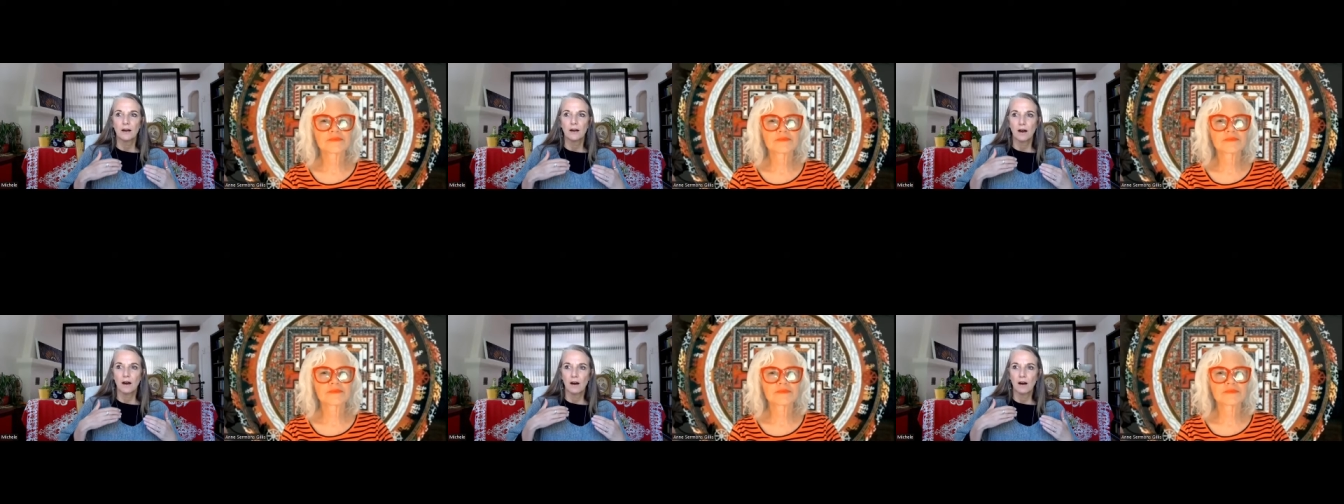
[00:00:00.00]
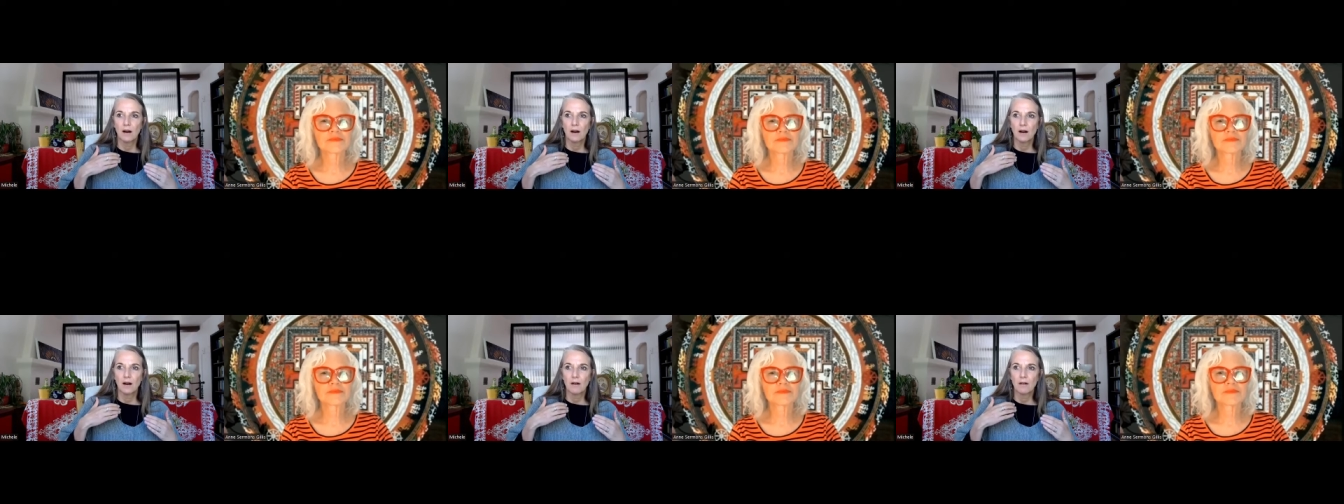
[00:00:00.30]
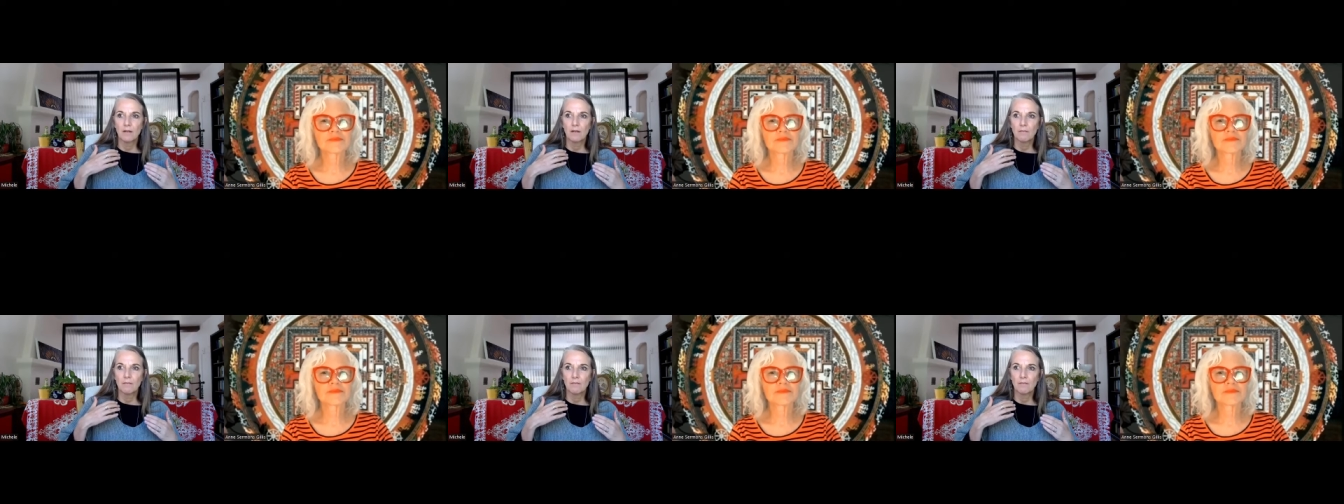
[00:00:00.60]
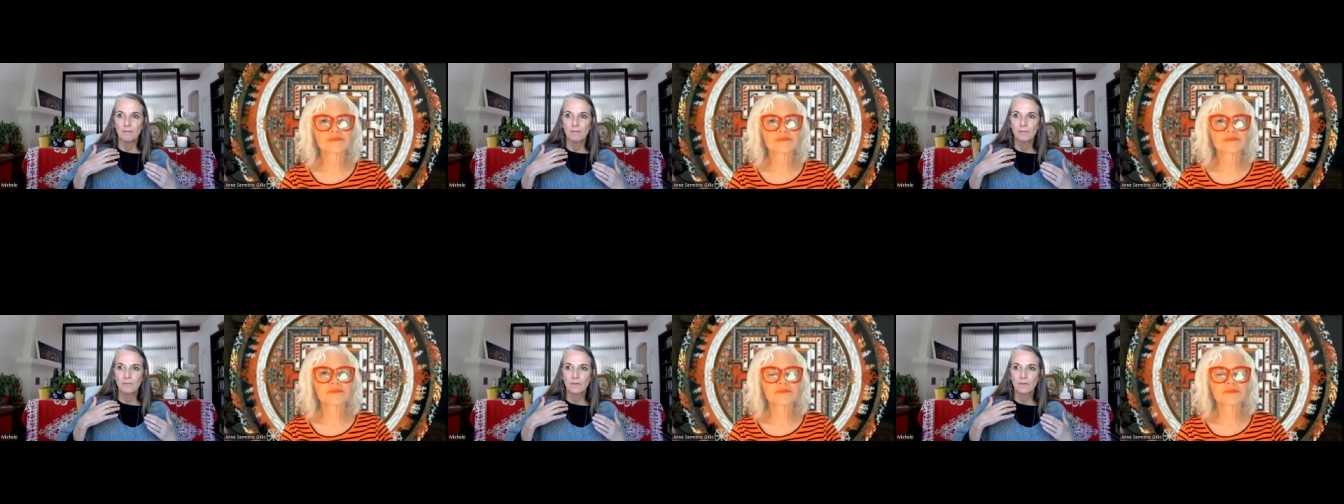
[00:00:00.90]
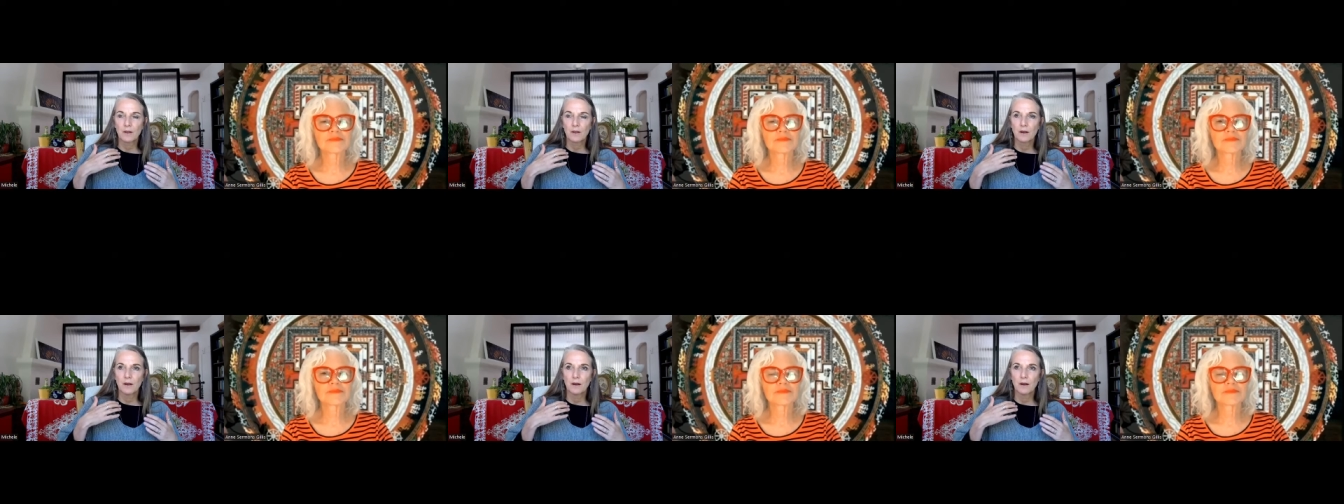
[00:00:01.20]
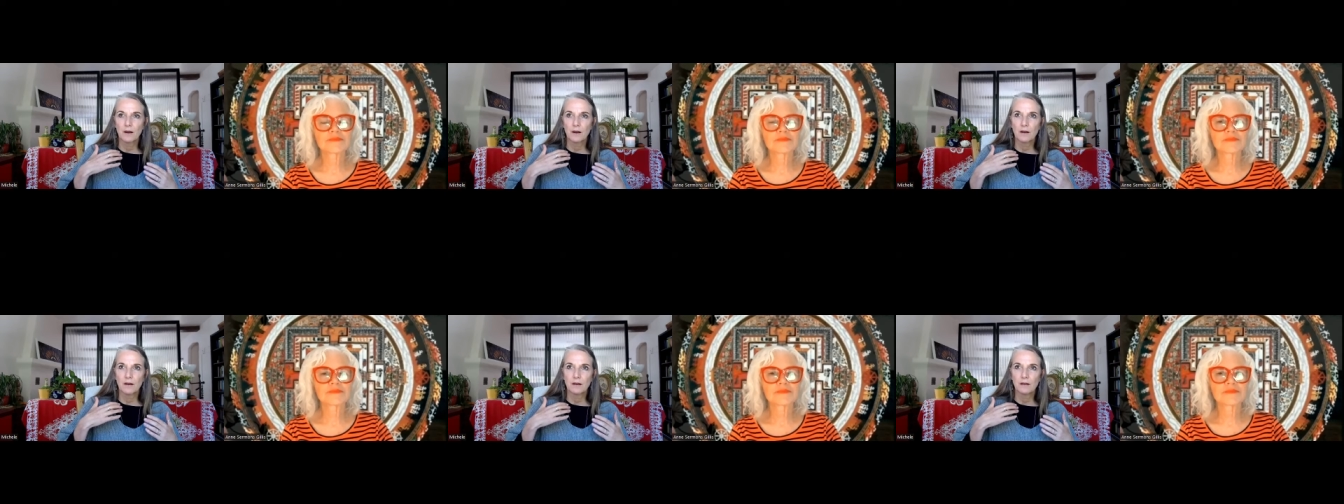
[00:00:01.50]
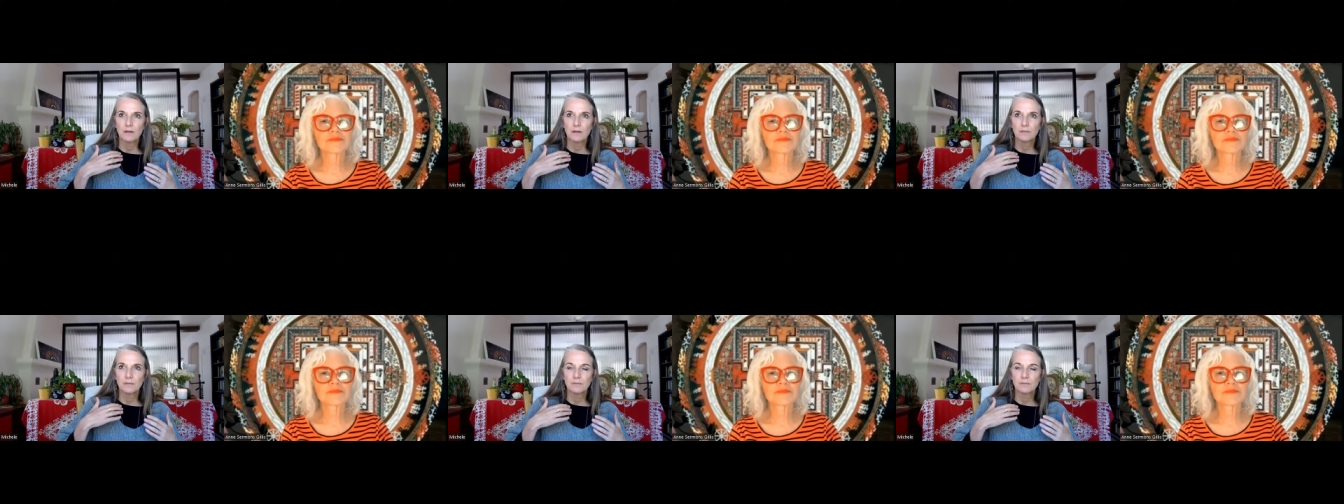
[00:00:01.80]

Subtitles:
um, uh,